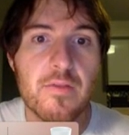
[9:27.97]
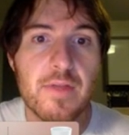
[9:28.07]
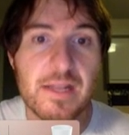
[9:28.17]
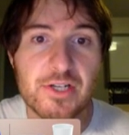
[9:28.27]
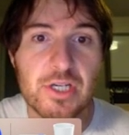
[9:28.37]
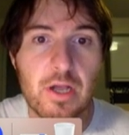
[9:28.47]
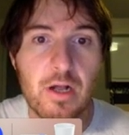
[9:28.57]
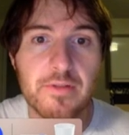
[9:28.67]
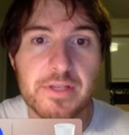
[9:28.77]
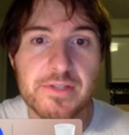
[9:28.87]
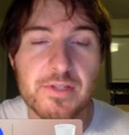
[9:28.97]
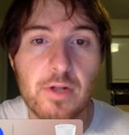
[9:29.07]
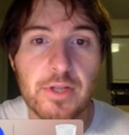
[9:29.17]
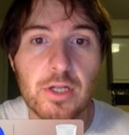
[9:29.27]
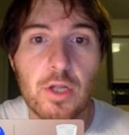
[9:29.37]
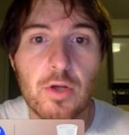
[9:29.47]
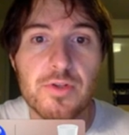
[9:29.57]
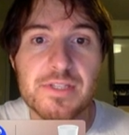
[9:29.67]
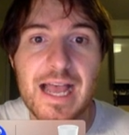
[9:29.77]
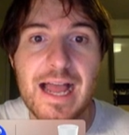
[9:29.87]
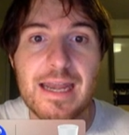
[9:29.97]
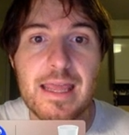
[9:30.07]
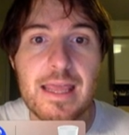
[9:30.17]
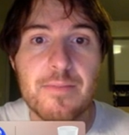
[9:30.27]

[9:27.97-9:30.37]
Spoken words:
That's actually called this. It's called a closed dot,